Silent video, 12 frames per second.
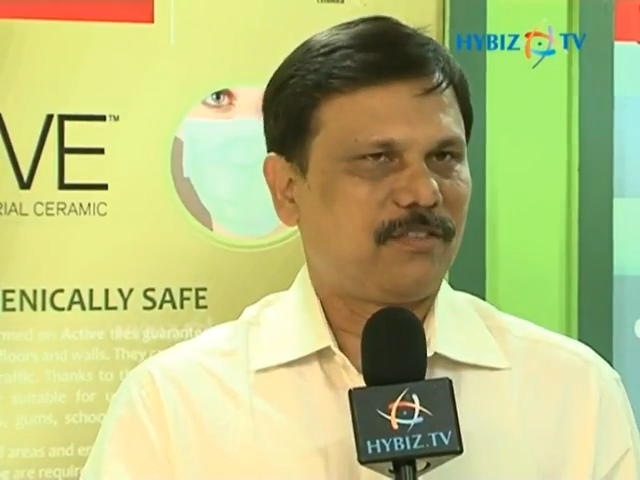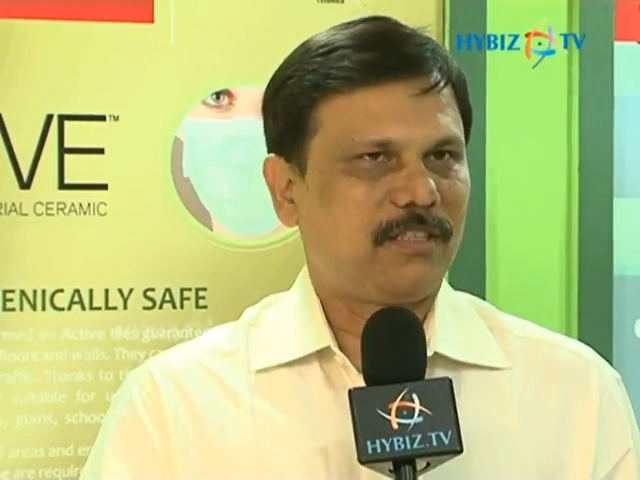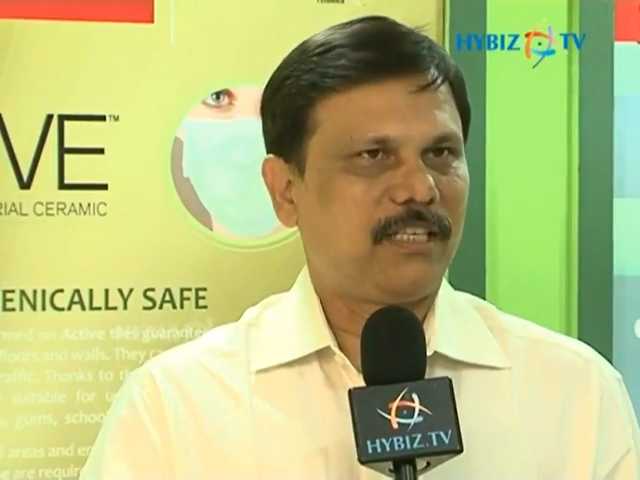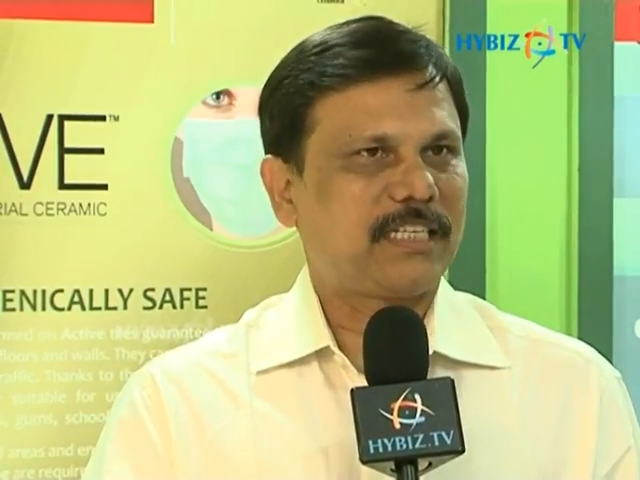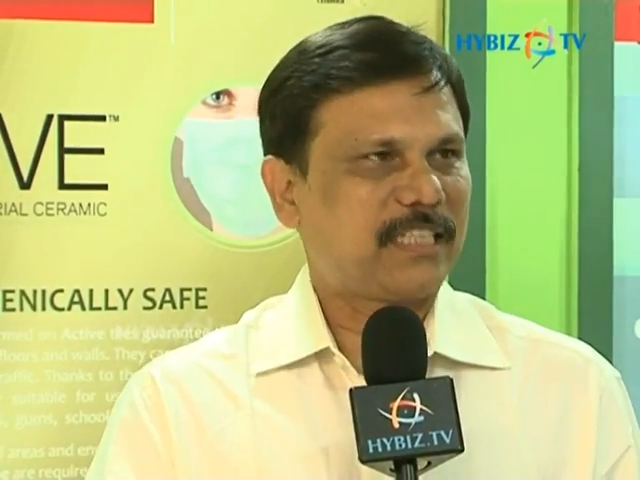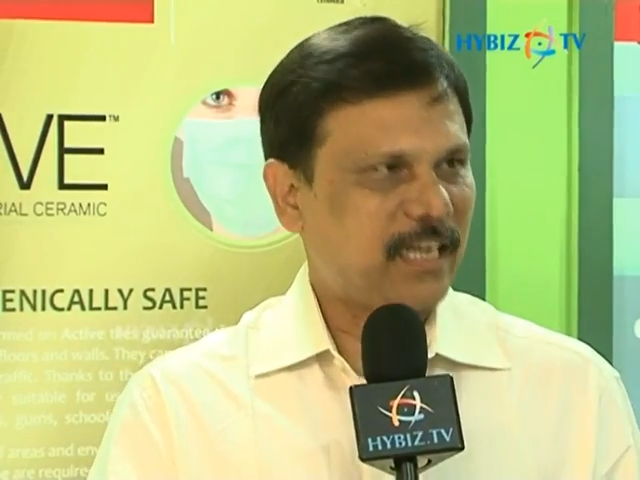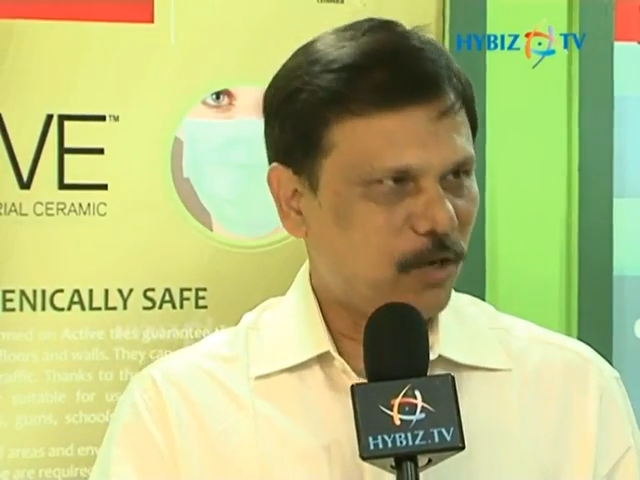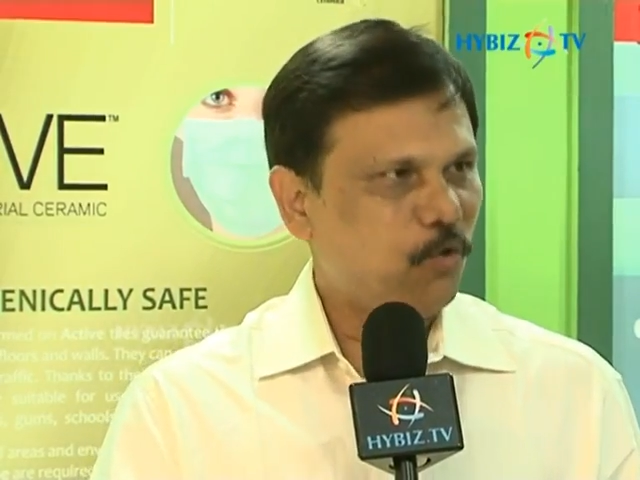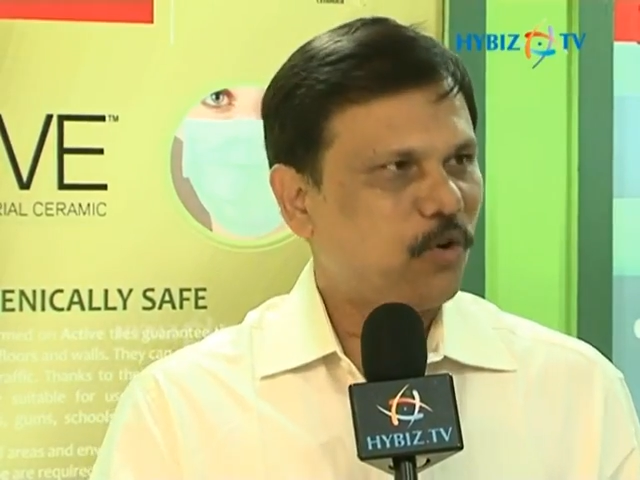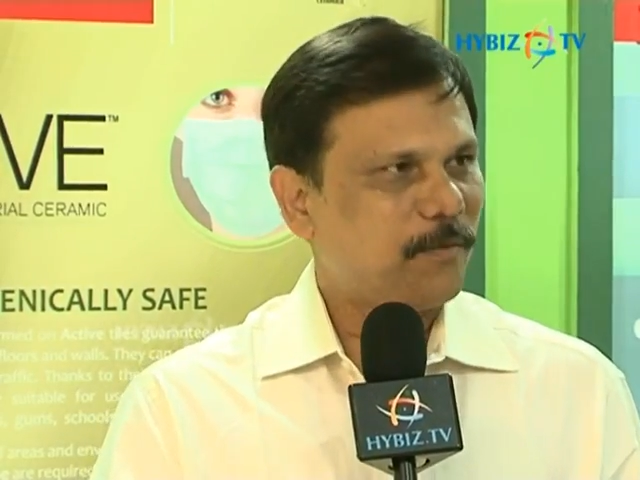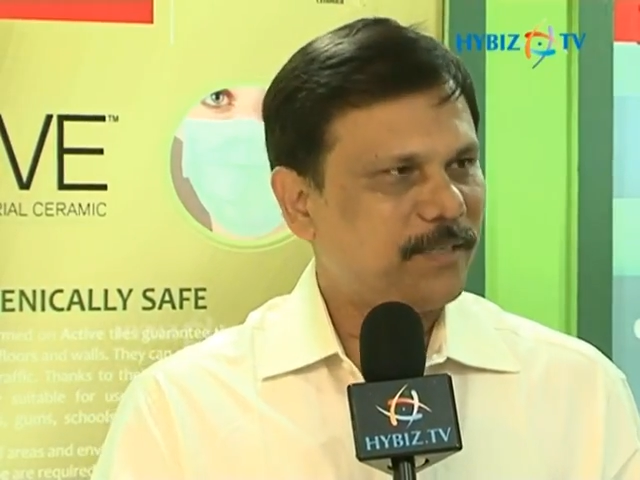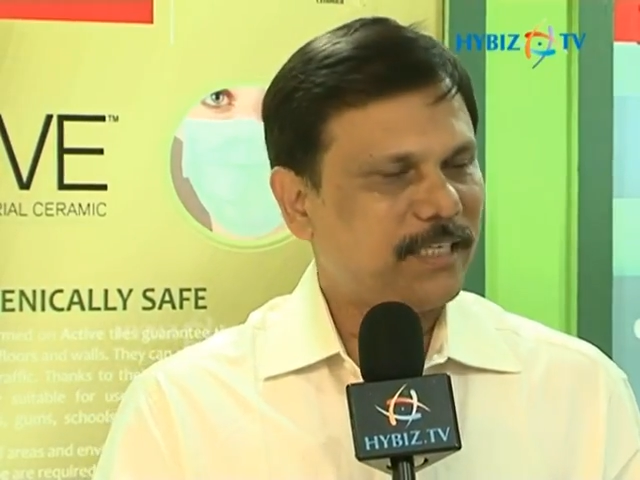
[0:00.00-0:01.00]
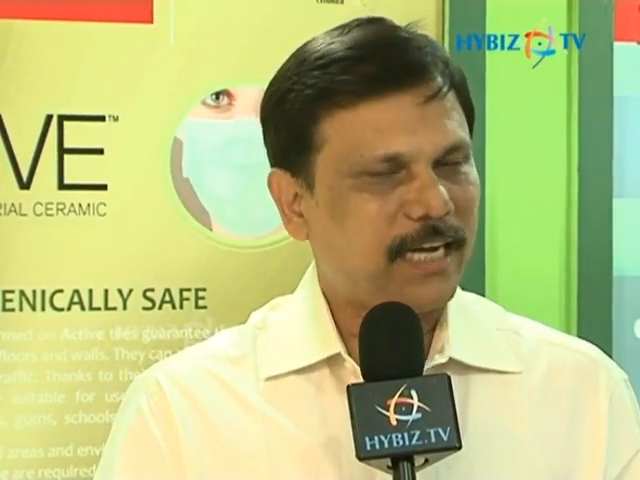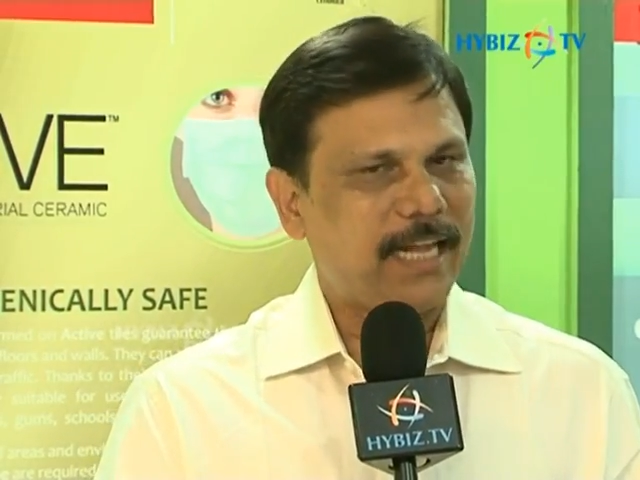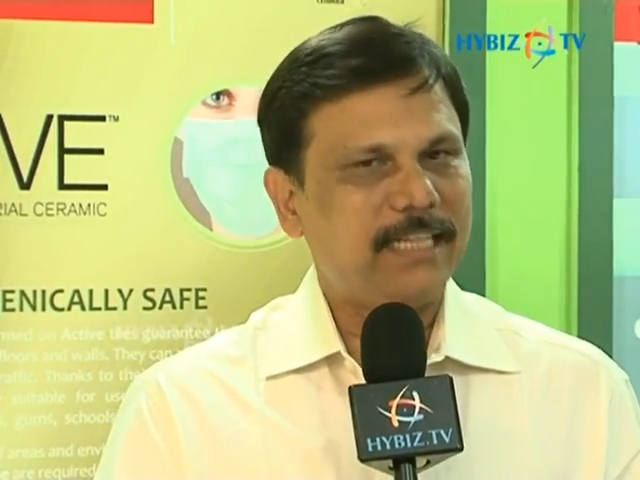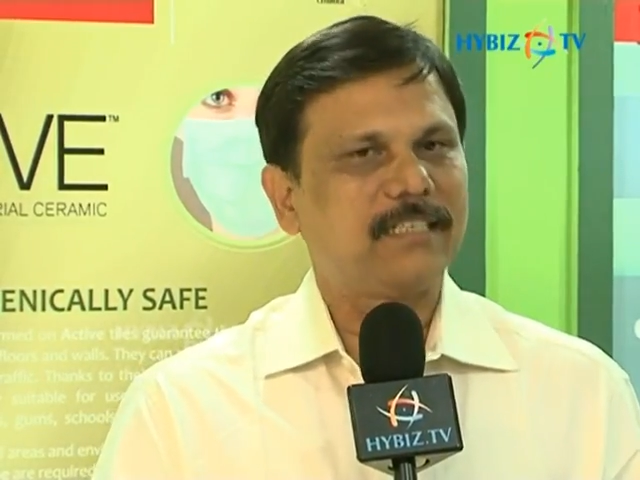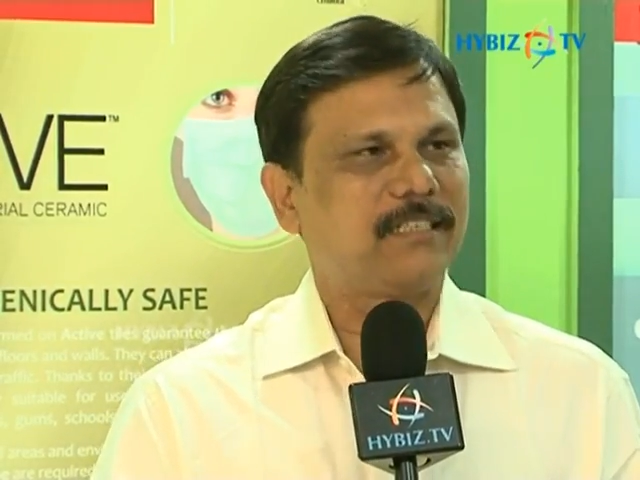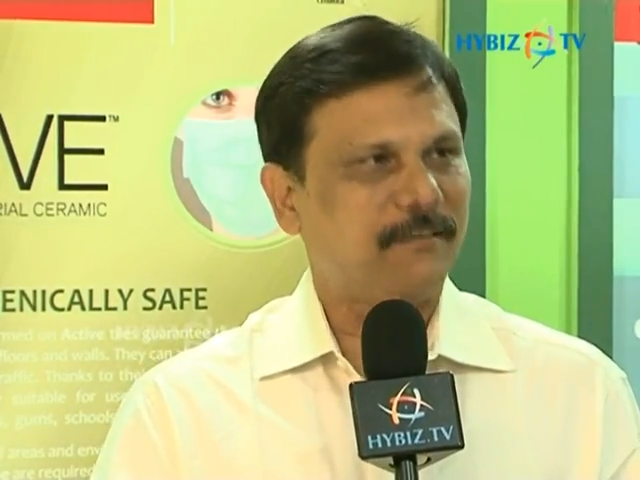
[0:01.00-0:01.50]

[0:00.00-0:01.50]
the aesthetic look of the tiles is